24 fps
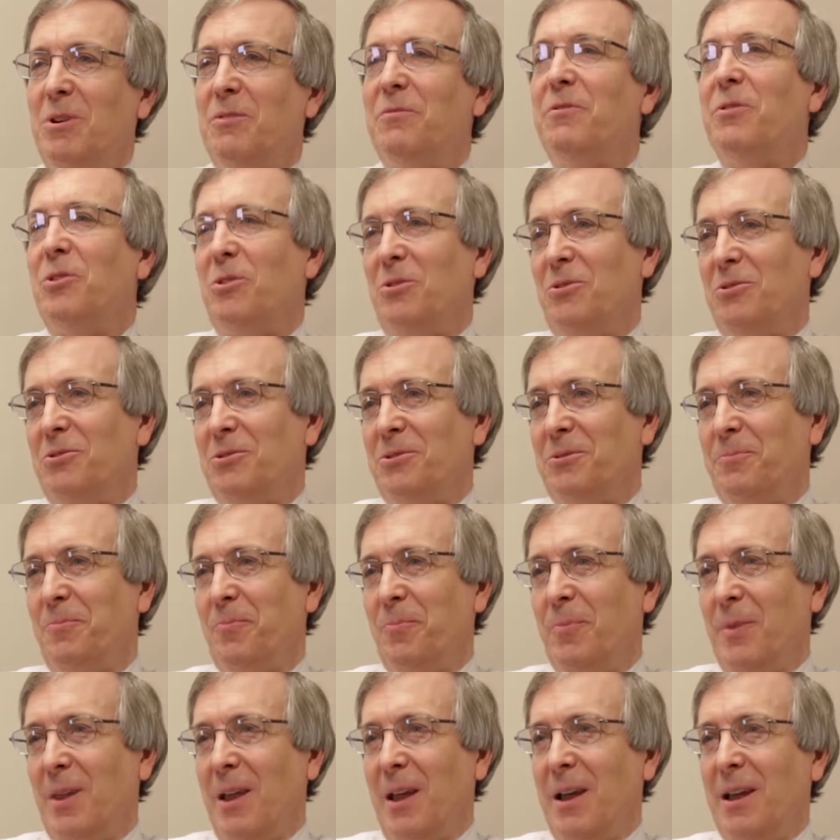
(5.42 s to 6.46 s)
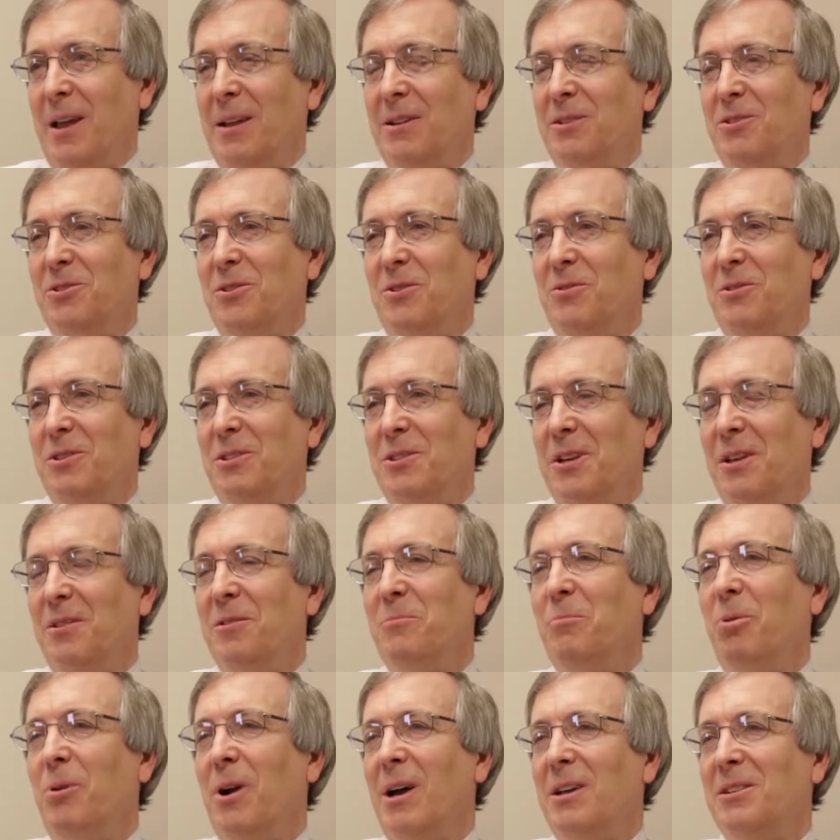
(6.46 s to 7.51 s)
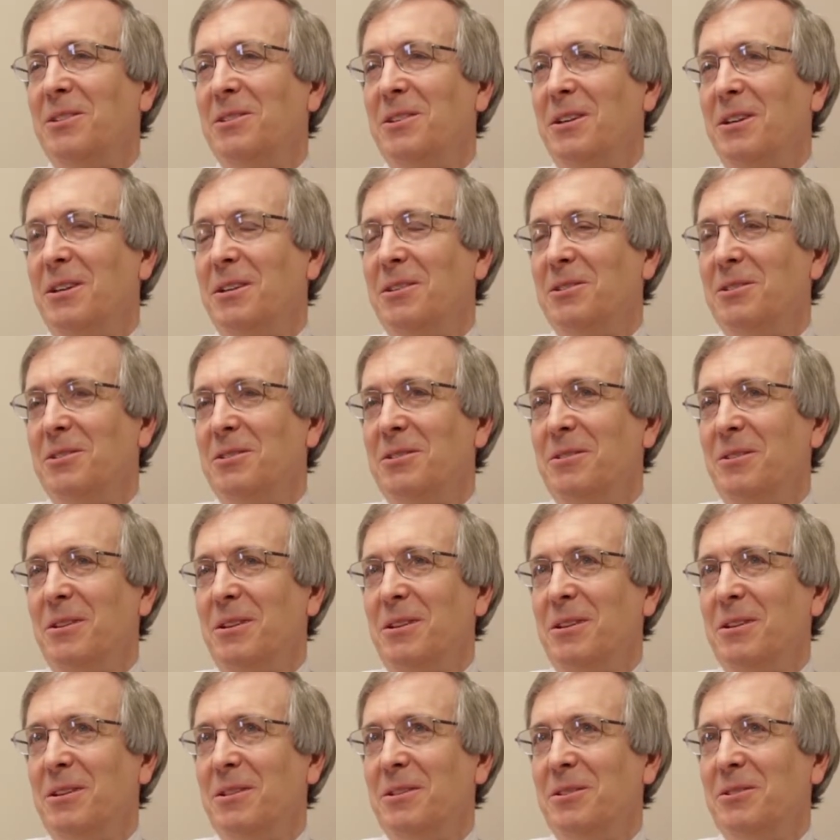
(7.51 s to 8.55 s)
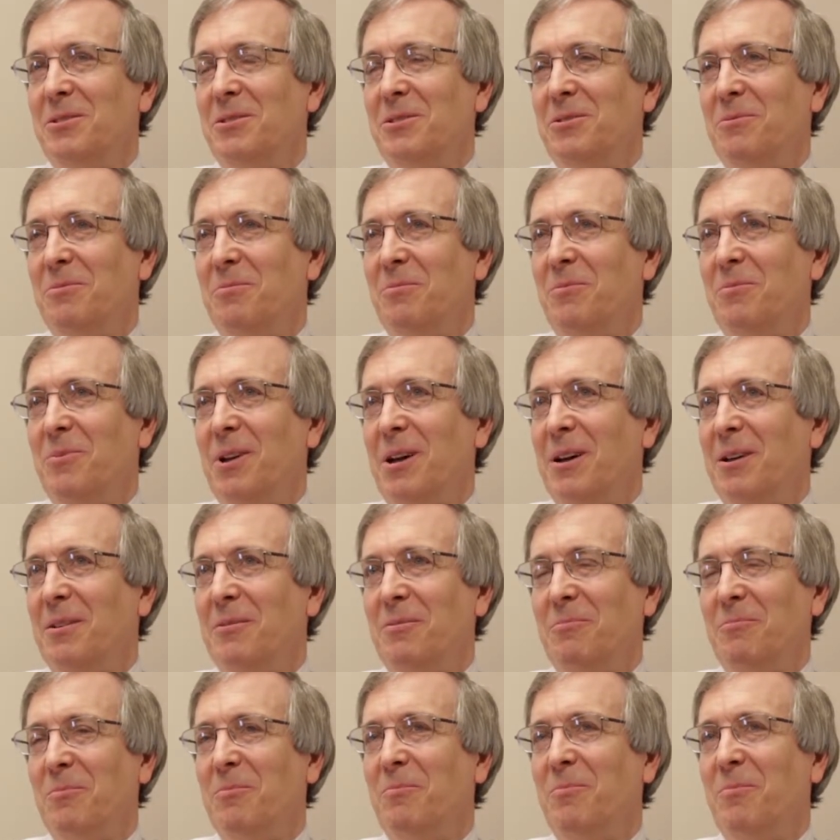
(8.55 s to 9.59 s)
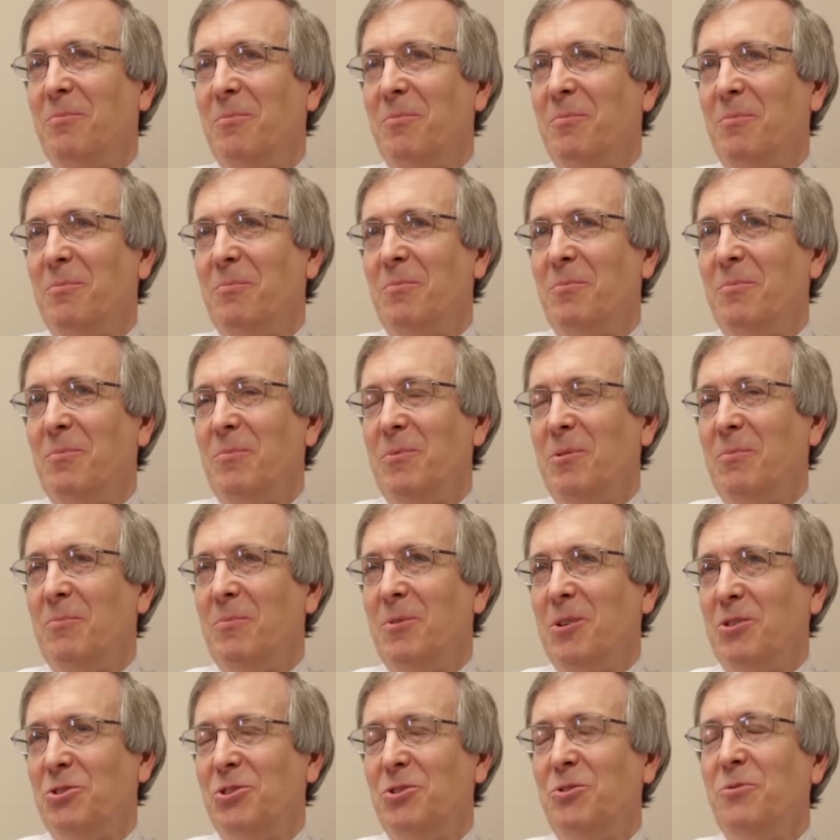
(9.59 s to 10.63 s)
referrals. And so the selling process is, there's